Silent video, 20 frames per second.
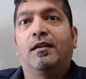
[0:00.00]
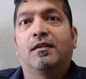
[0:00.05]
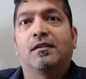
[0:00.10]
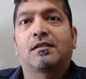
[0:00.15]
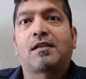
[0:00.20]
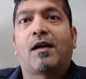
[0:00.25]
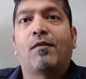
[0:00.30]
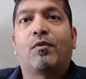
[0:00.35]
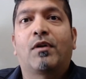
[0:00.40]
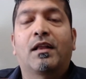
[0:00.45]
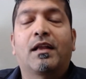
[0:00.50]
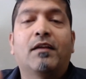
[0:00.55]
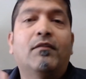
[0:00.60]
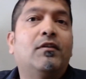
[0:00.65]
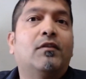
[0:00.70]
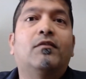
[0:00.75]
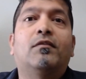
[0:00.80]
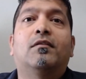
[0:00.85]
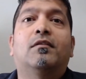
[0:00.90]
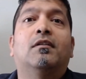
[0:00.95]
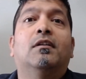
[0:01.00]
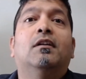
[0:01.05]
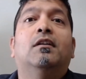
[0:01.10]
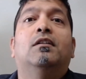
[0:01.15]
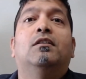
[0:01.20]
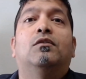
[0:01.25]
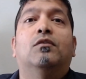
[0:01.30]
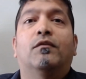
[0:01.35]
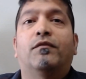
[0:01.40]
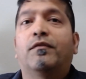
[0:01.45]
Because I want to give it
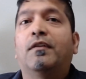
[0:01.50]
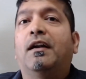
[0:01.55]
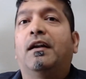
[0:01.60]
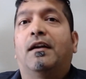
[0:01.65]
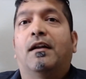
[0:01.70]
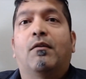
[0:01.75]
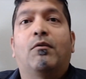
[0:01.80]
to a friend.